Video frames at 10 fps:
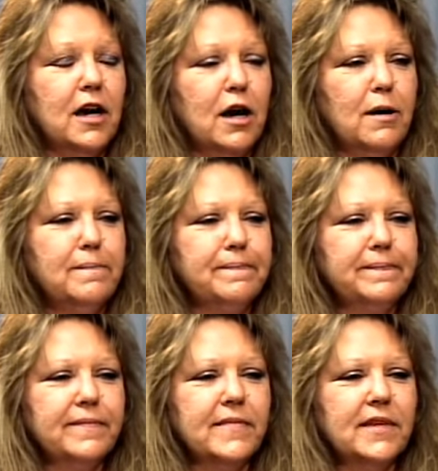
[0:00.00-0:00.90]
um,
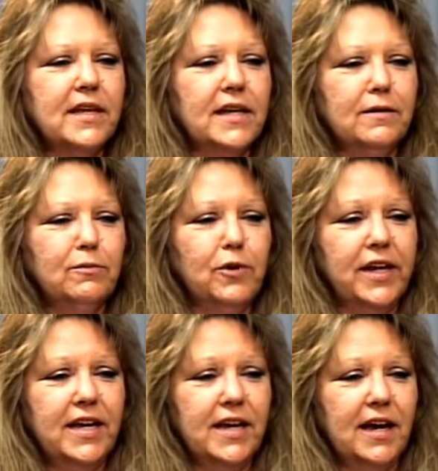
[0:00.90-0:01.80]
and
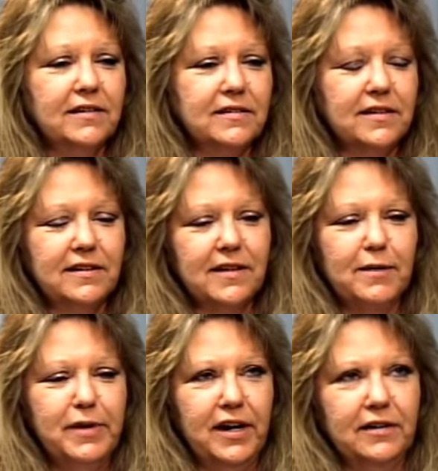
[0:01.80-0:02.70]
what he has, he,
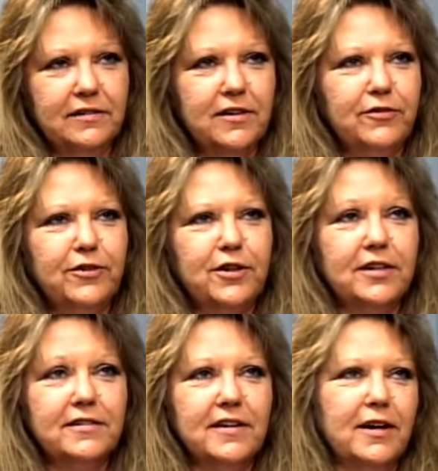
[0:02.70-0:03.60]
I mean, I don't know if can,